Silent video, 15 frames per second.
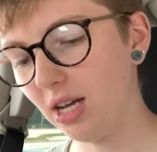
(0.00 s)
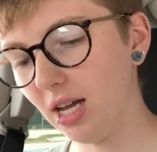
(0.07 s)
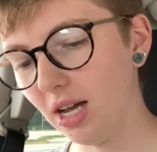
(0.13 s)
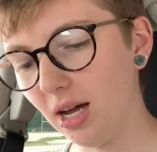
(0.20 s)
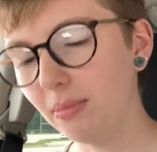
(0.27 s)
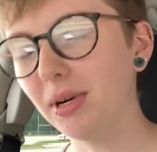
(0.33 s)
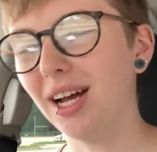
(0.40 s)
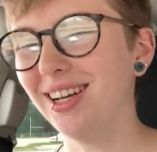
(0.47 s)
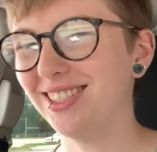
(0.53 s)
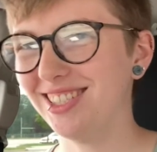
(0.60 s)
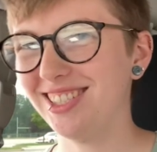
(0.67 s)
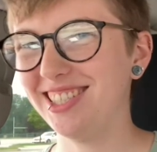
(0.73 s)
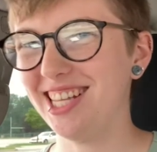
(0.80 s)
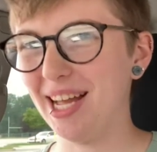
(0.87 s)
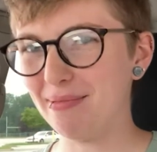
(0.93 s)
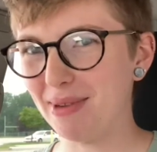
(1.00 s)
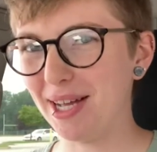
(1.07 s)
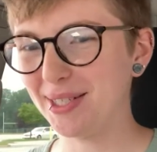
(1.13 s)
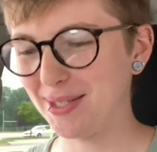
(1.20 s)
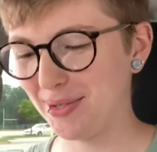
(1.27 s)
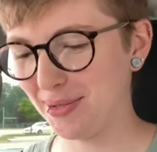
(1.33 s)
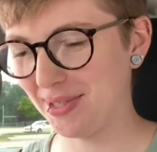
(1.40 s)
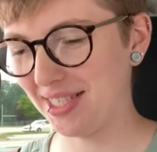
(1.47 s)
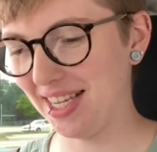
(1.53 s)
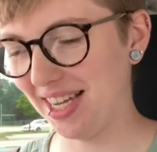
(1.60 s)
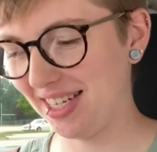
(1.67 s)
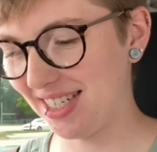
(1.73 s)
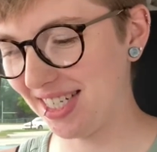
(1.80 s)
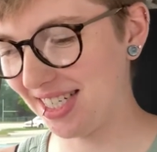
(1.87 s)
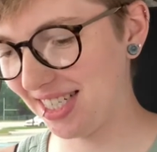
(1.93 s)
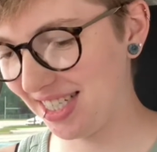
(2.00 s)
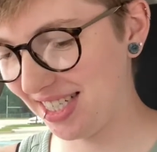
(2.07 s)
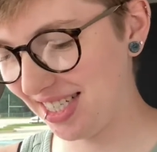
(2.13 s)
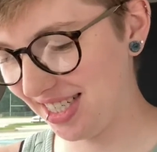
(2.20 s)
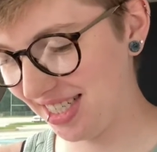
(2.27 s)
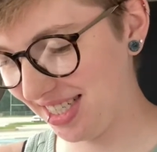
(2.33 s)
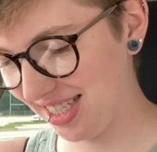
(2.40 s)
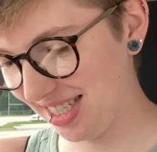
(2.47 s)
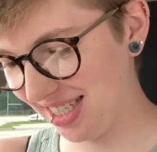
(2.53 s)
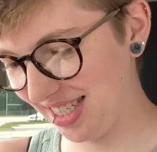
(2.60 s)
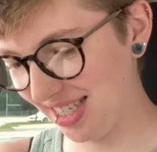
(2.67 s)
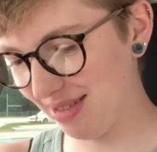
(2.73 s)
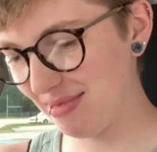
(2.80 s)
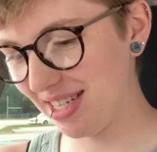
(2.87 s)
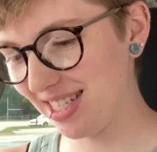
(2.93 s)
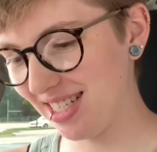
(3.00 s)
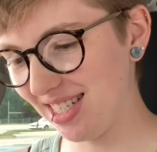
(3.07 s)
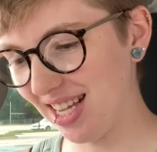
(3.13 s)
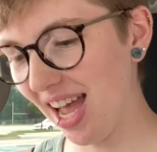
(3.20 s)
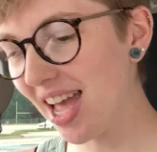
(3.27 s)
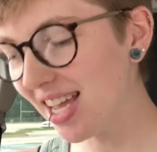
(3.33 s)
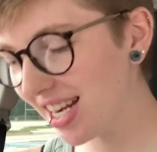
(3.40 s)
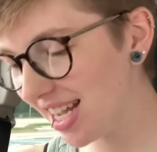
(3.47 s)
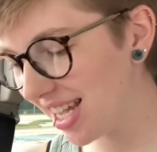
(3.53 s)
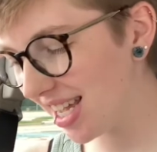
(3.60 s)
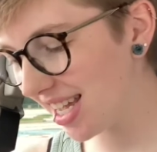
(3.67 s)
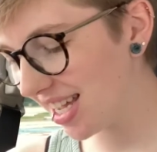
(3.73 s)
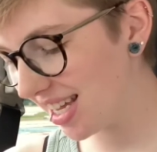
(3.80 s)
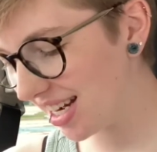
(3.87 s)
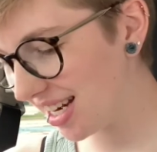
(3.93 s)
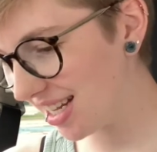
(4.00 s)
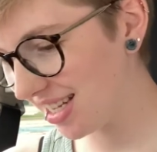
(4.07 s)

I'm not, I'm not so scared. I'm excited.